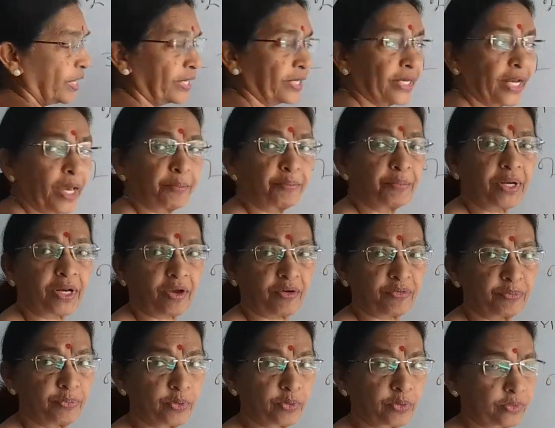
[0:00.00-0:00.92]
number
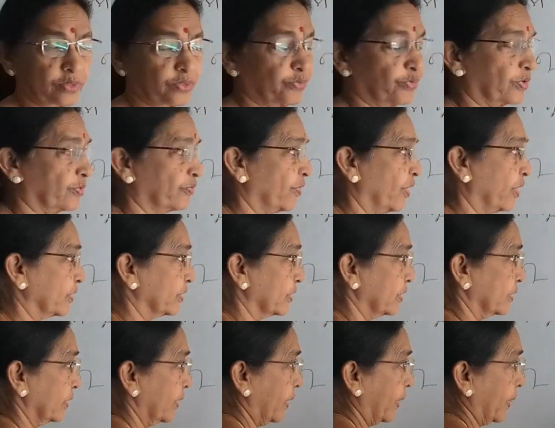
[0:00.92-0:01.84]
of books we want.
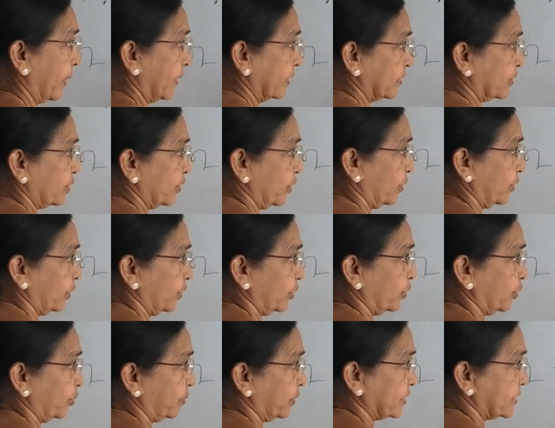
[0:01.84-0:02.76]
So
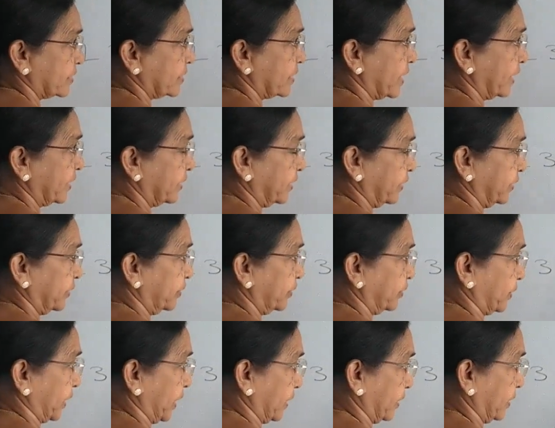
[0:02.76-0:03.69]
rupees 10 into
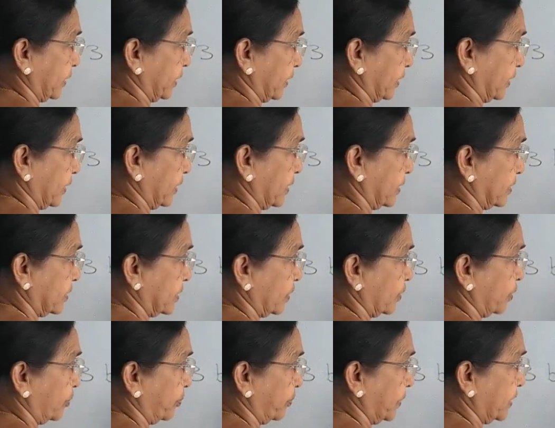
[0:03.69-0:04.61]
30 is
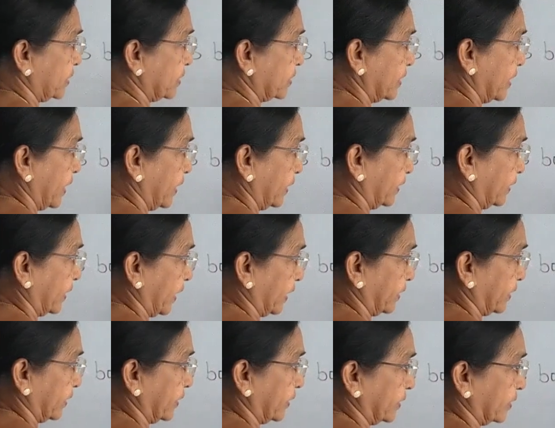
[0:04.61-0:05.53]
rupees
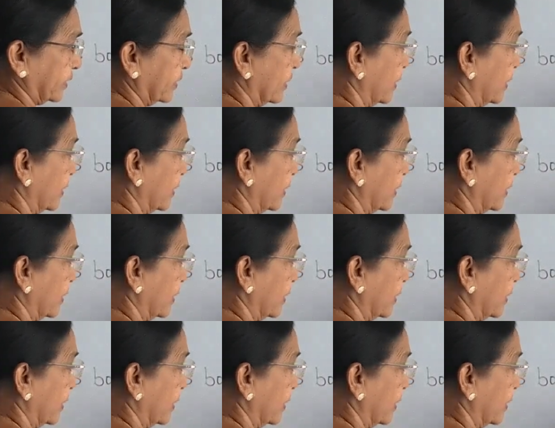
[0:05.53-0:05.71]
30.